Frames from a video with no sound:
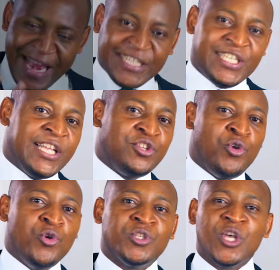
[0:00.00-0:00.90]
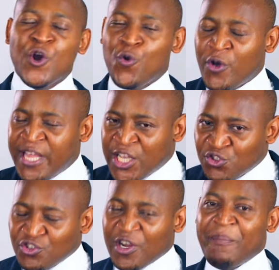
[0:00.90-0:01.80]
energy that you use. Go the
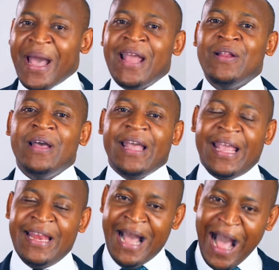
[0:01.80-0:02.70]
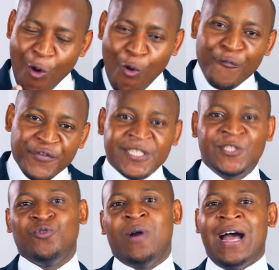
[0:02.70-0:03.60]
extra mile in how
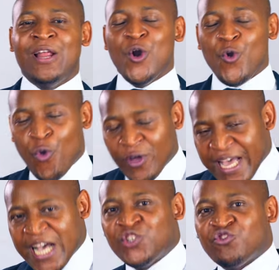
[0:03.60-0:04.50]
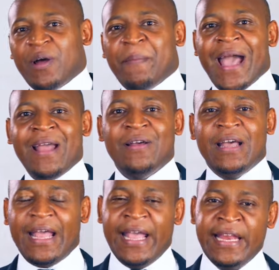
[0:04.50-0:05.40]
convincing you are. Go the extra mile
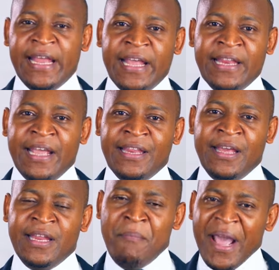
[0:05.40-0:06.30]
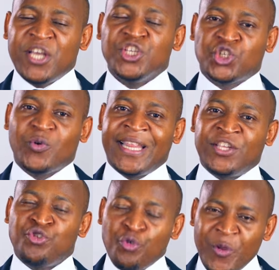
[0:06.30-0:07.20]
in making sure
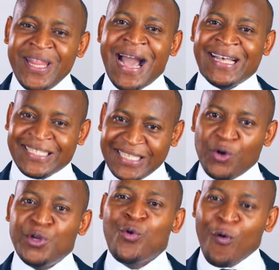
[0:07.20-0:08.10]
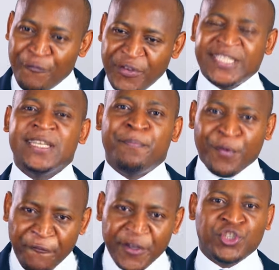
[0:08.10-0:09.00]
that you really are sounding convincing,
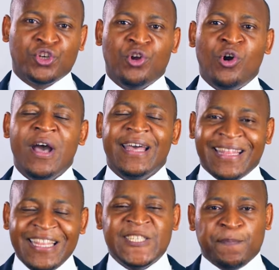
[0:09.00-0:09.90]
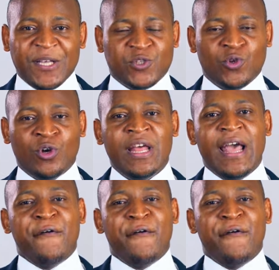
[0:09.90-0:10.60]
professional, that this person,